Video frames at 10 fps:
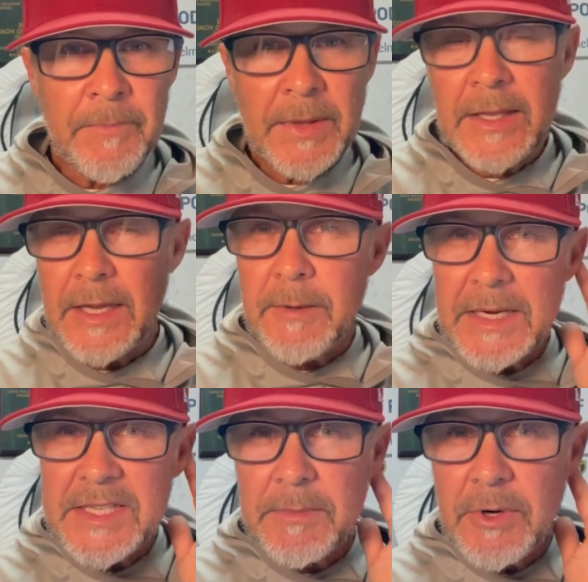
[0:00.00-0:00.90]
In the end,
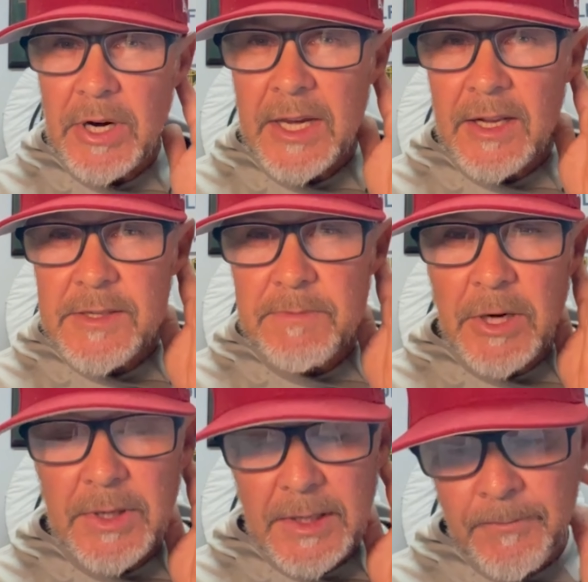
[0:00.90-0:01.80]
makes a miraculous
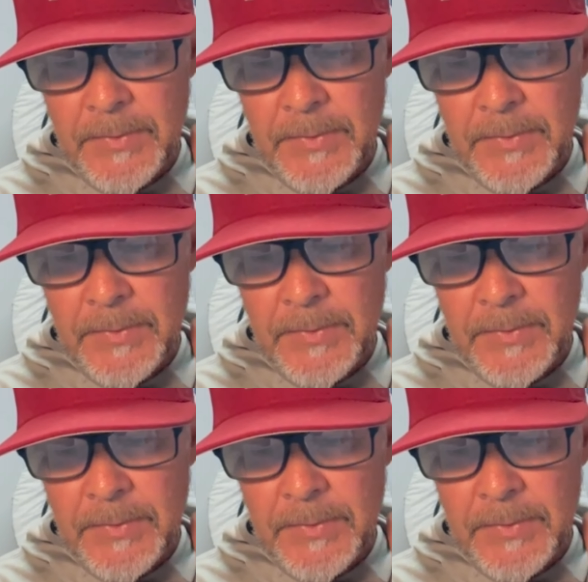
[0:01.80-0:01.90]
bogey.